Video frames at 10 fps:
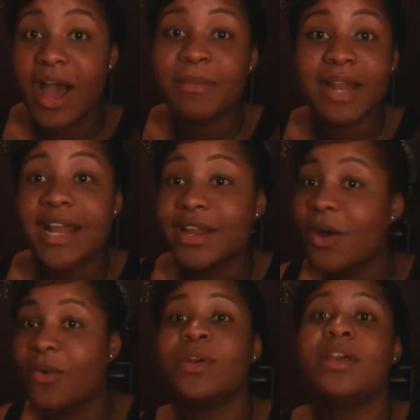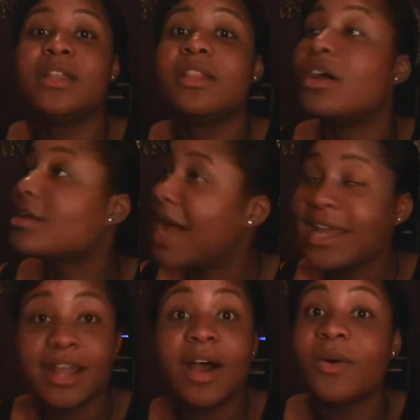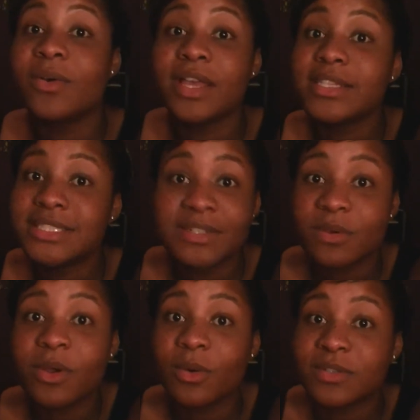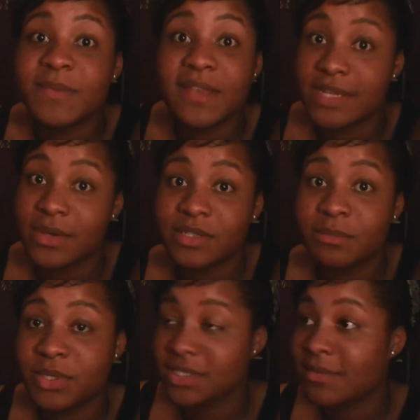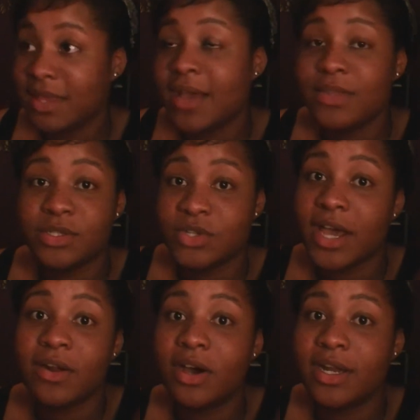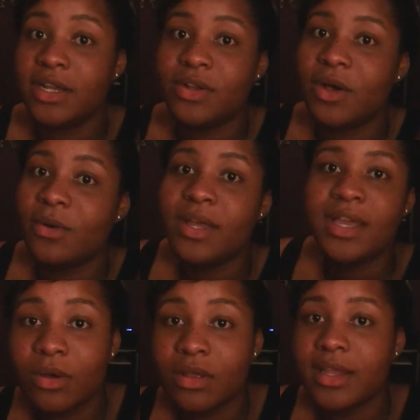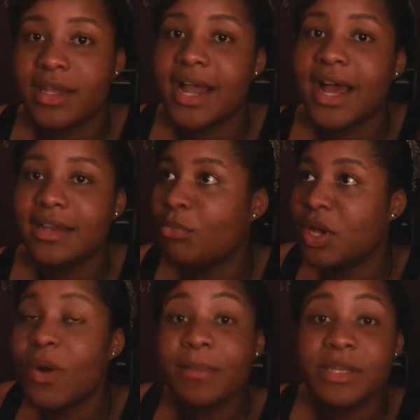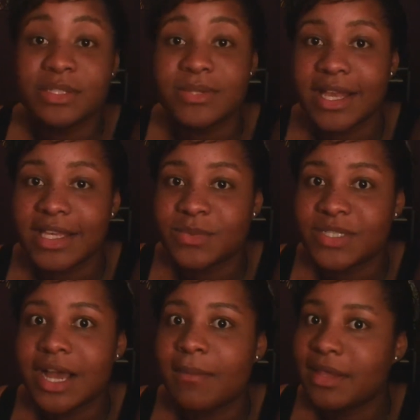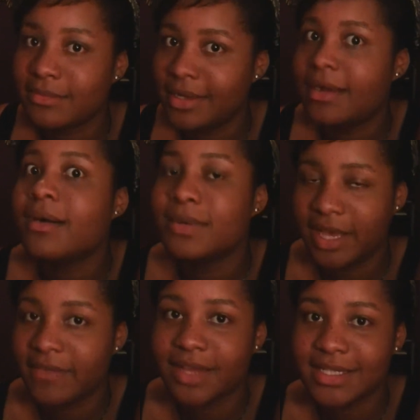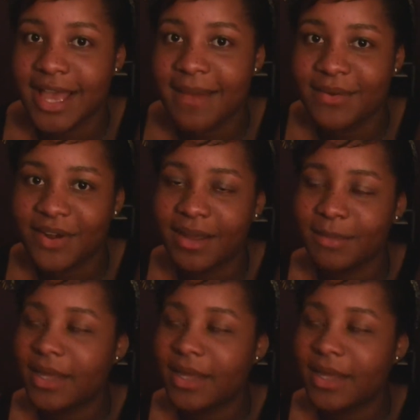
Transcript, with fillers: I mean, I know. Look, I know it's difficult to make videos and put something out that you tried on and you know not blow up in two days, which I mean we all would like for that to happen, right?